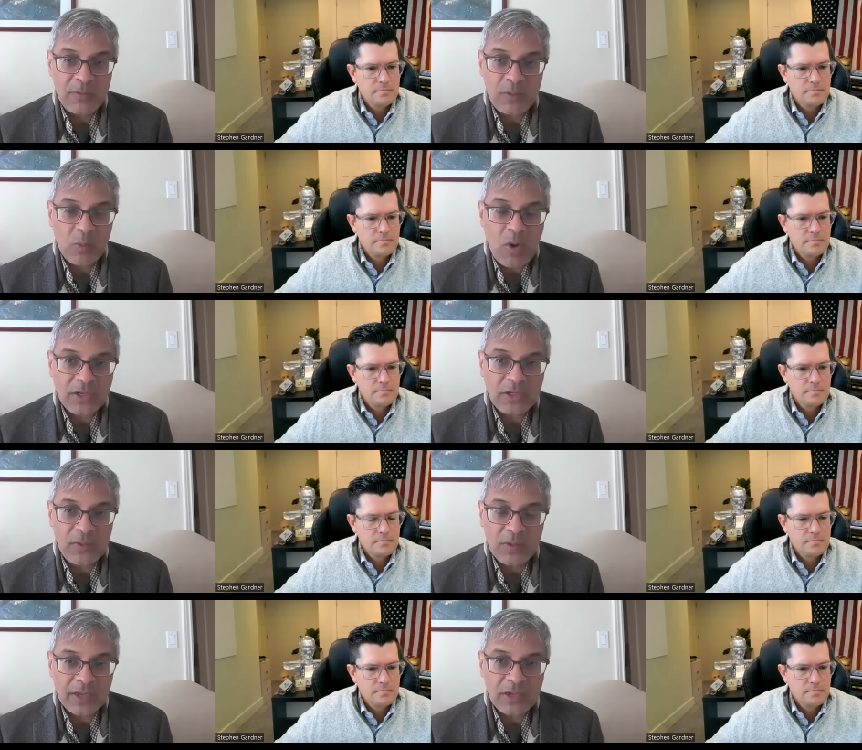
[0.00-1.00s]
Speaker 1: if you want,
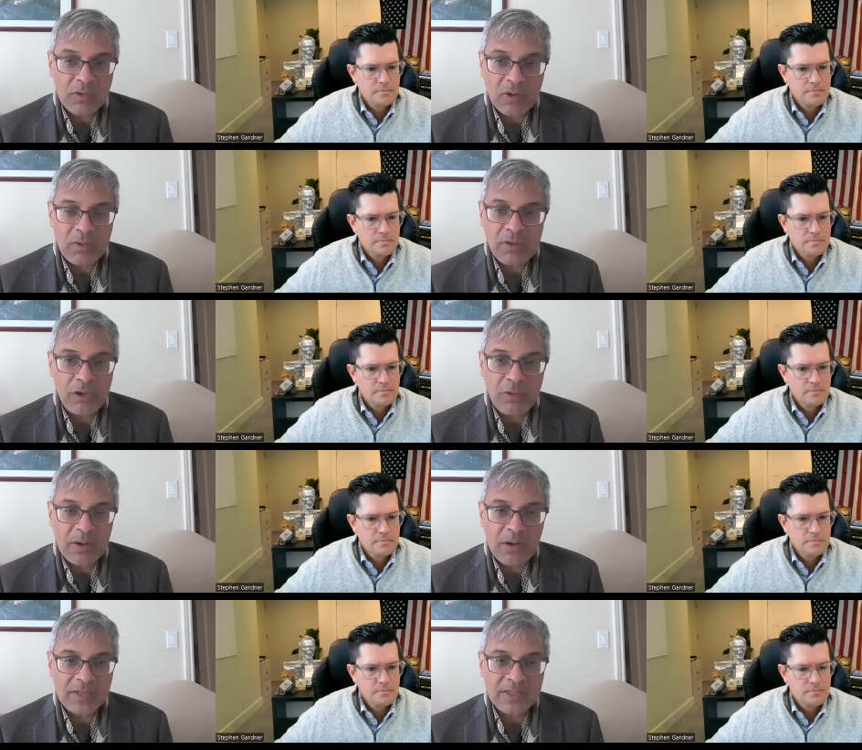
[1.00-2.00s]
if you like your career, you
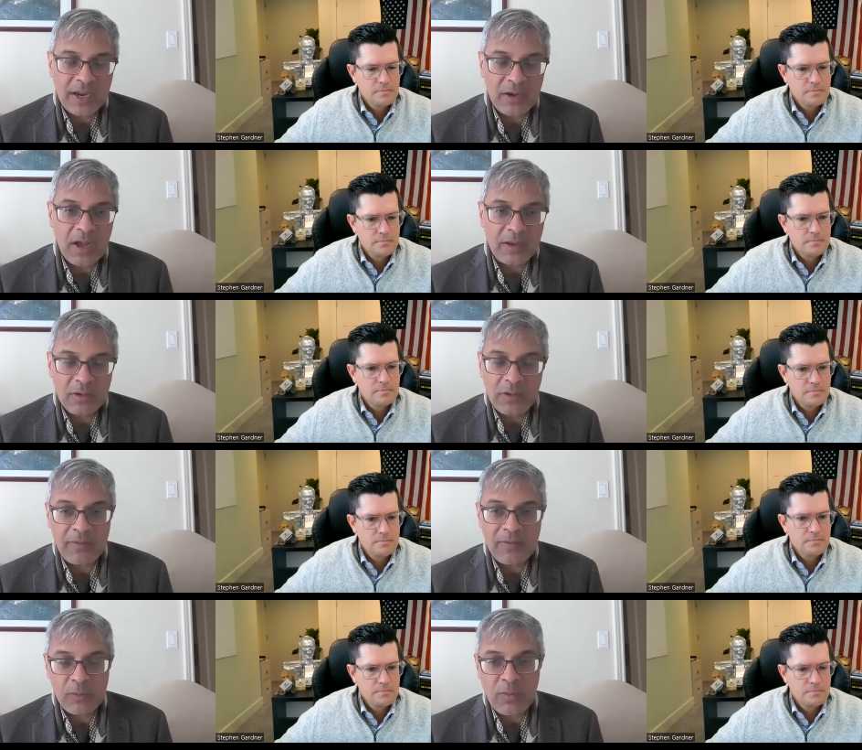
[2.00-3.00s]
better not sign on.
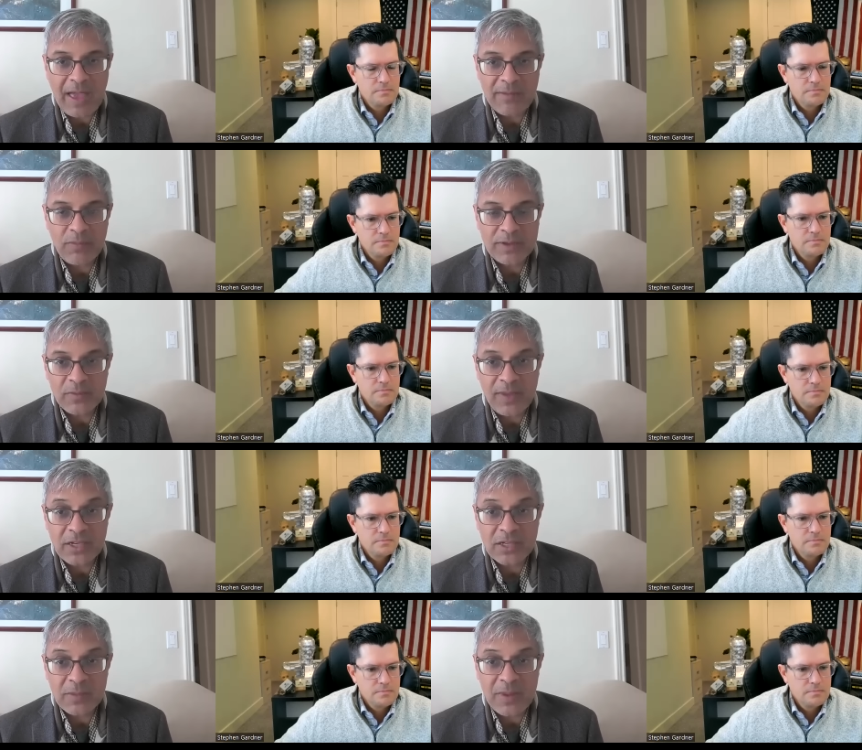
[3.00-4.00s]
Even if you have
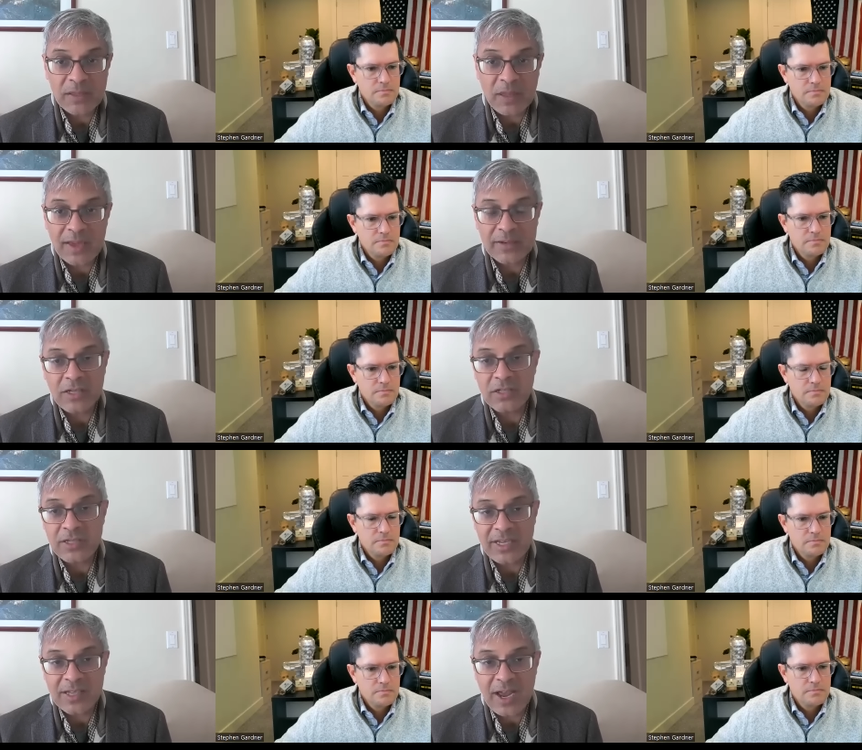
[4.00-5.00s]
reservations about the lockdowns,
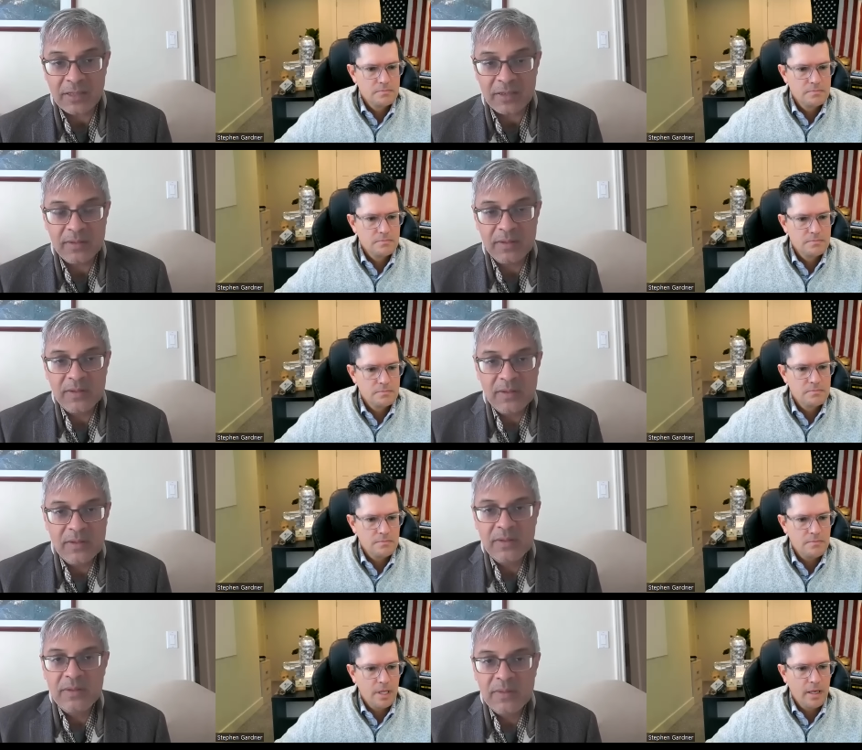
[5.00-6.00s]
stay silent.
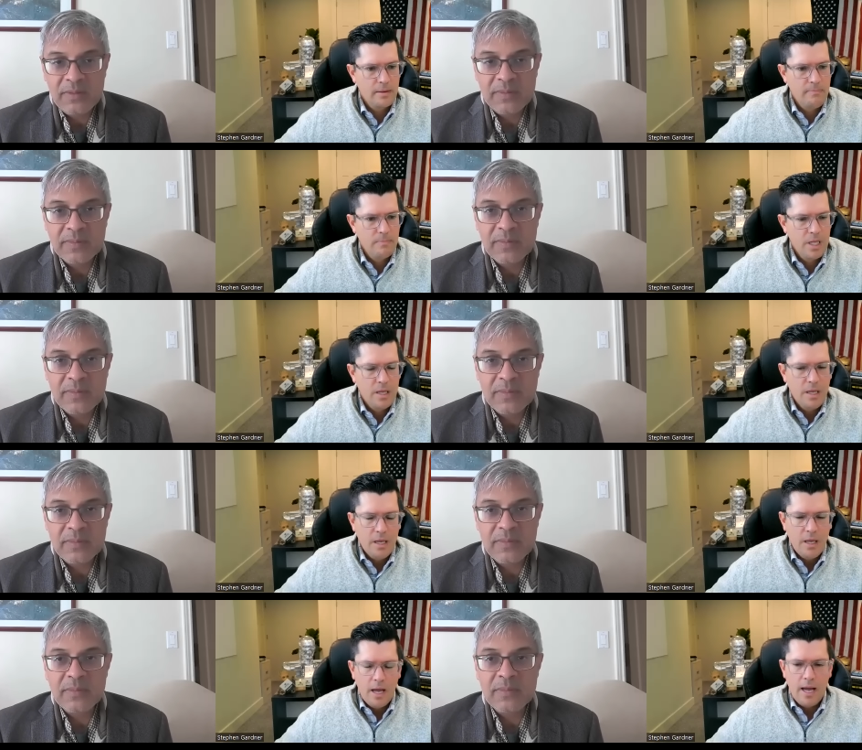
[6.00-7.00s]
Speaker 2: Yeah.
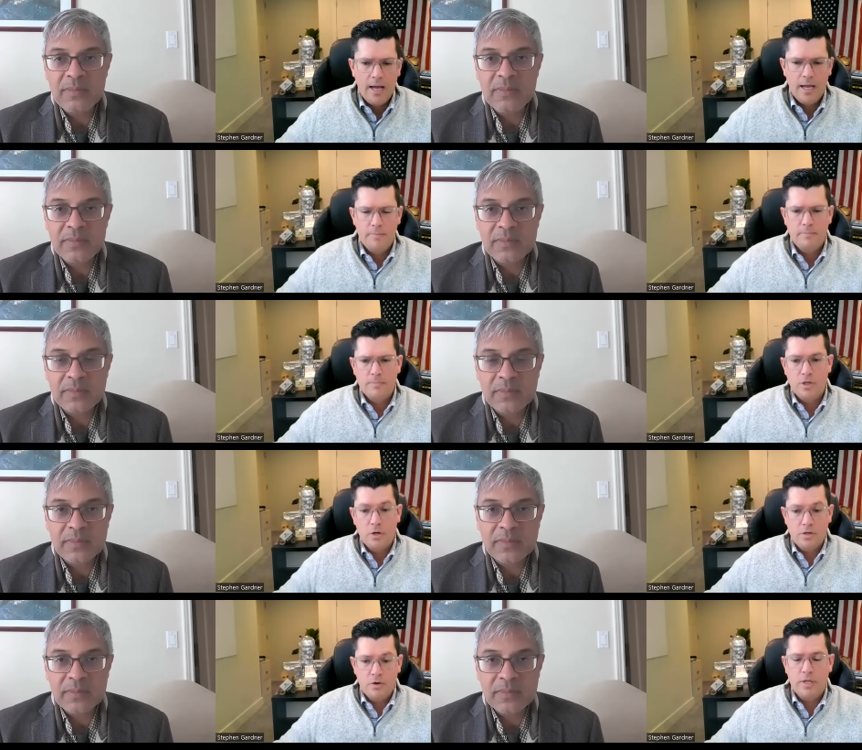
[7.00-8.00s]
Um,
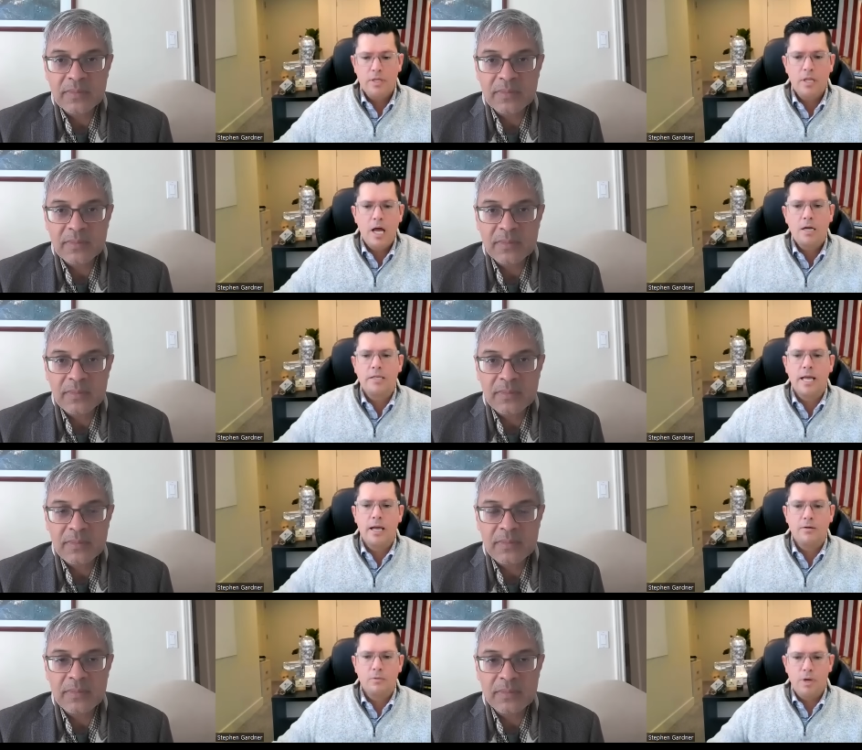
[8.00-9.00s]
d- during the
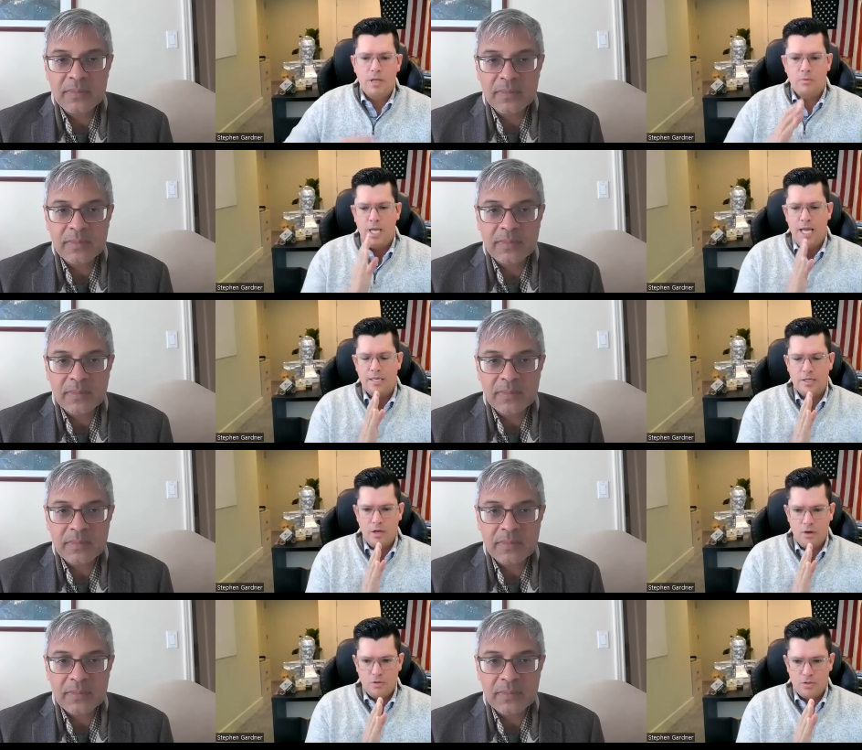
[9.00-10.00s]
lockdown, we we had
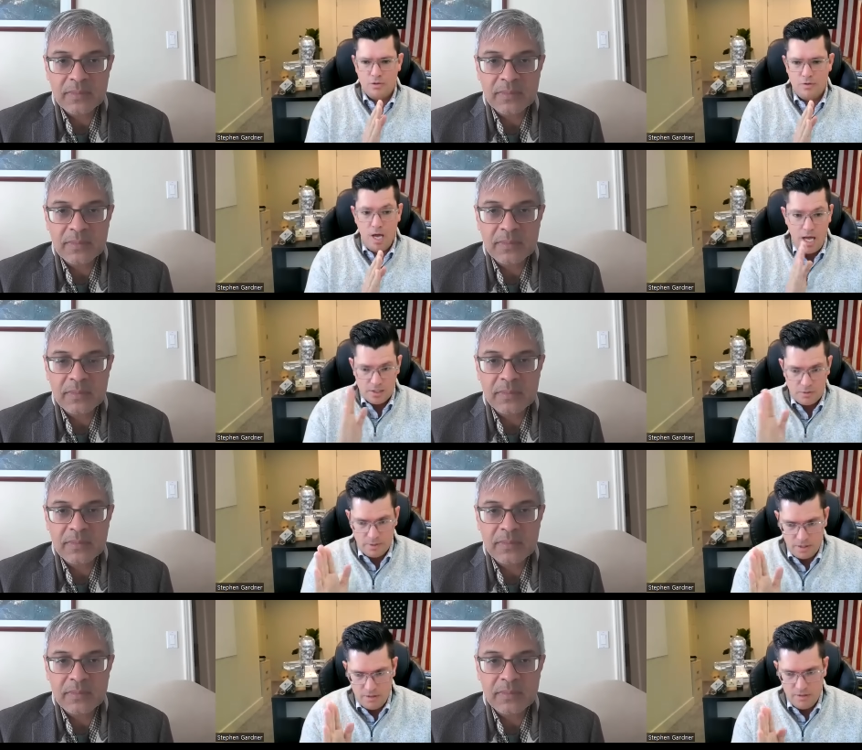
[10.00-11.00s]
to go to the
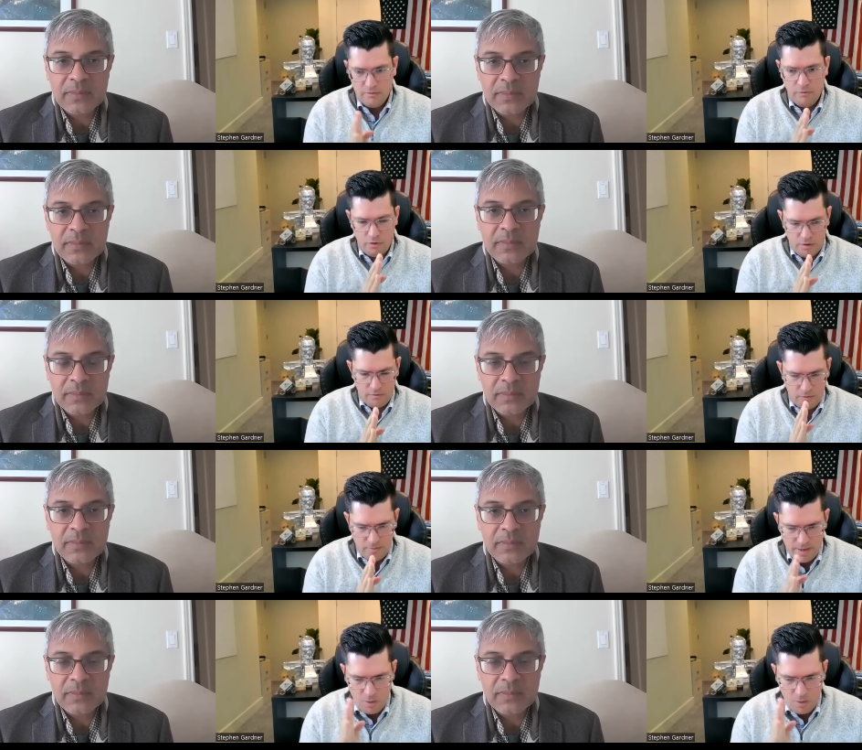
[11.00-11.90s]
hospital for for